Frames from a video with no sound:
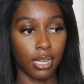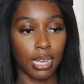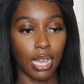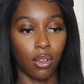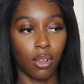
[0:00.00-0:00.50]

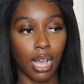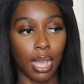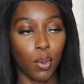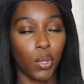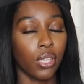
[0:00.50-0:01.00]
Now,
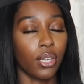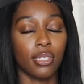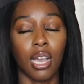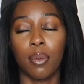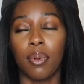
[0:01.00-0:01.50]
I'm only gonna
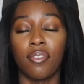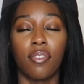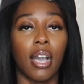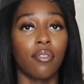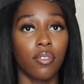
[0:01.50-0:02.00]
talk about
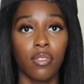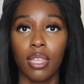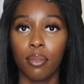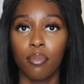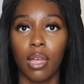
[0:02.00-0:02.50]
five of
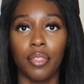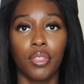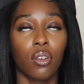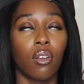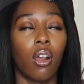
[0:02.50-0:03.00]
them.
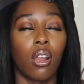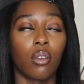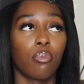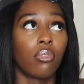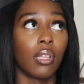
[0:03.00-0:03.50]
There
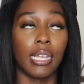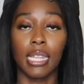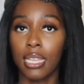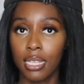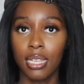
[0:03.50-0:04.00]
are
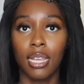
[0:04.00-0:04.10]
plenty.